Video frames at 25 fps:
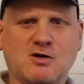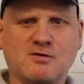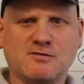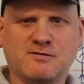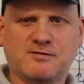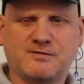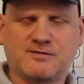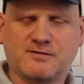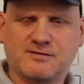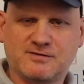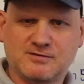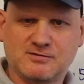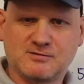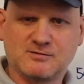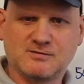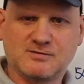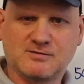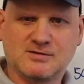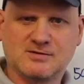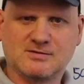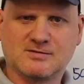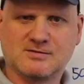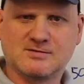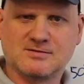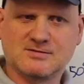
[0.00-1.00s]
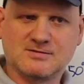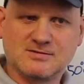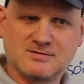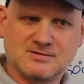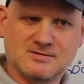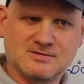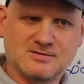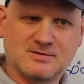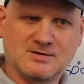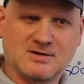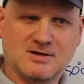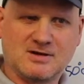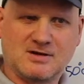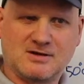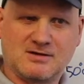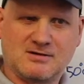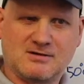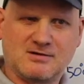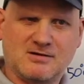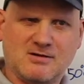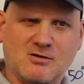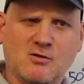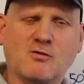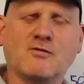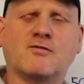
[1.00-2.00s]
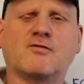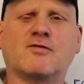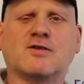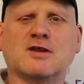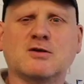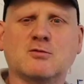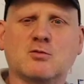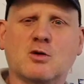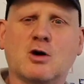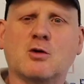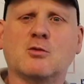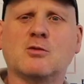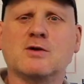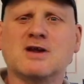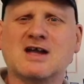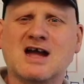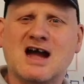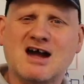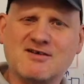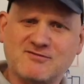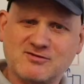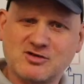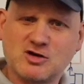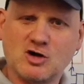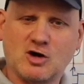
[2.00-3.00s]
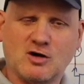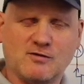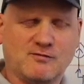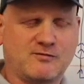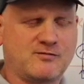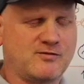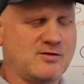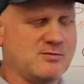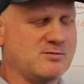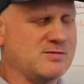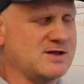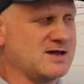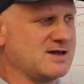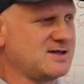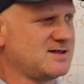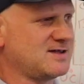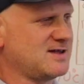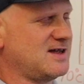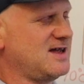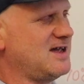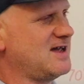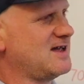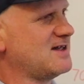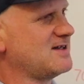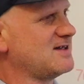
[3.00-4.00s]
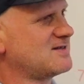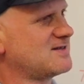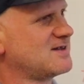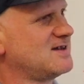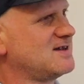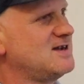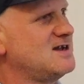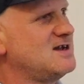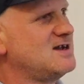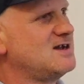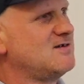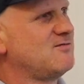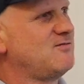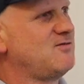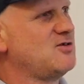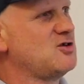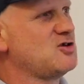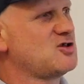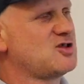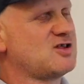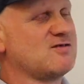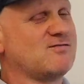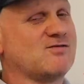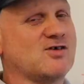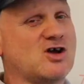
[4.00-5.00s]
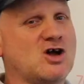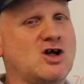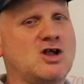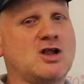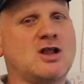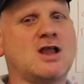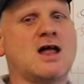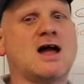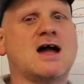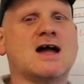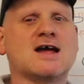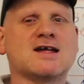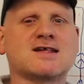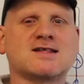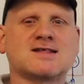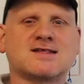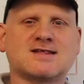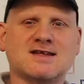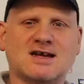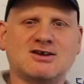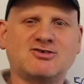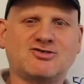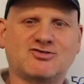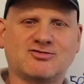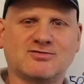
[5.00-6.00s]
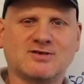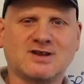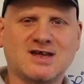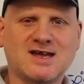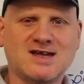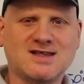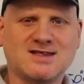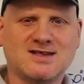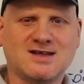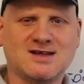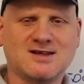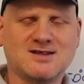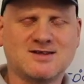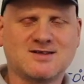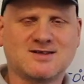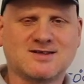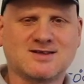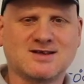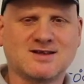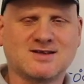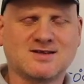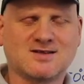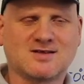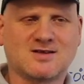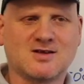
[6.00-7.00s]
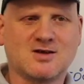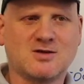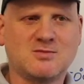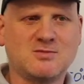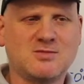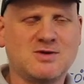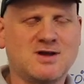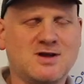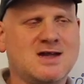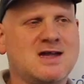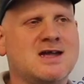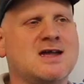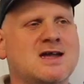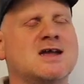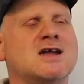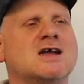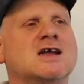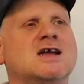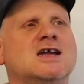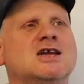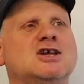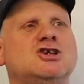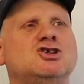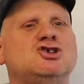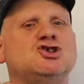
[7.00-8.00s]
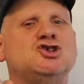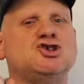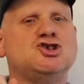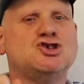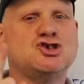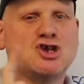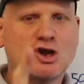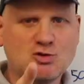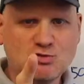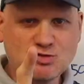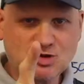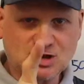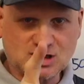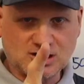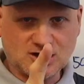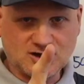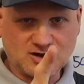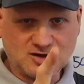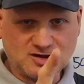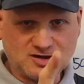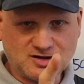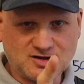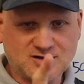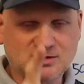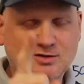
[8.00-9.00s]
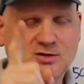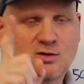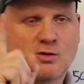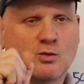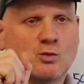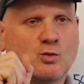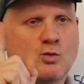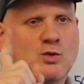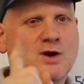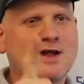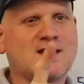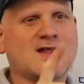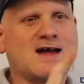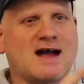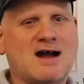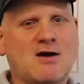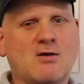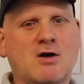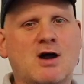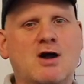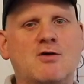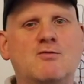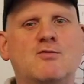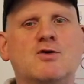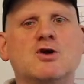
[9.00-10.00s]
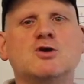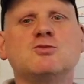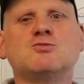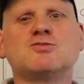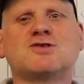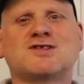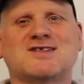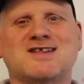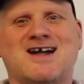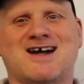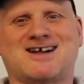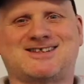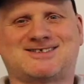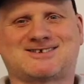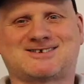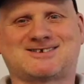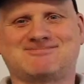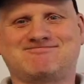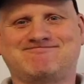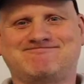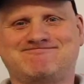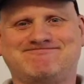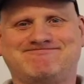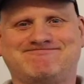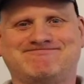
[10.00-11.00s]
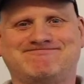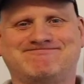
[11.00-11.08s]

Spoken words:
of, or hopefully what we have got from this is, first of all, a central heating system is useless without a room stat.